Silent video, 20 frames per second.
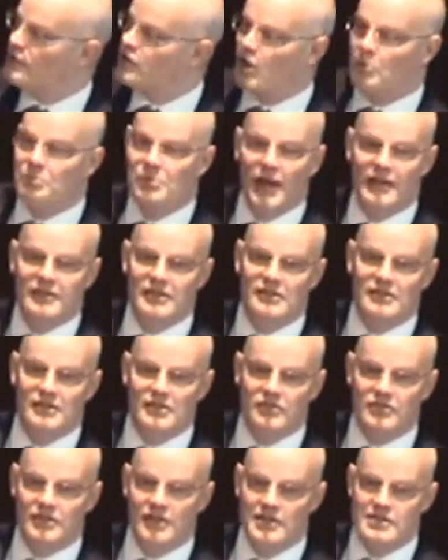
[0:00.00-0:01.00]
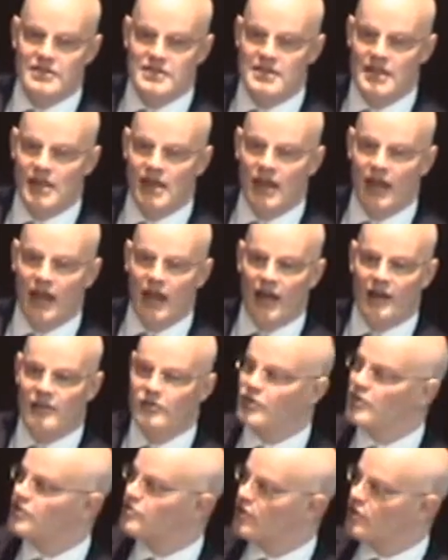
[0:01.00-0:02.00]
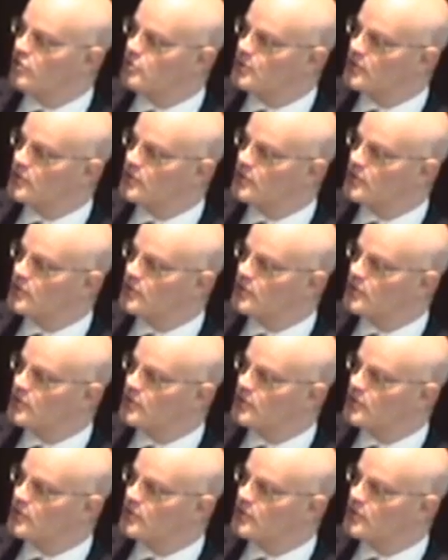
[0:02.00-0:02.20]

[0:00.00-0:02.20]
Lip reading: competitiveness and resource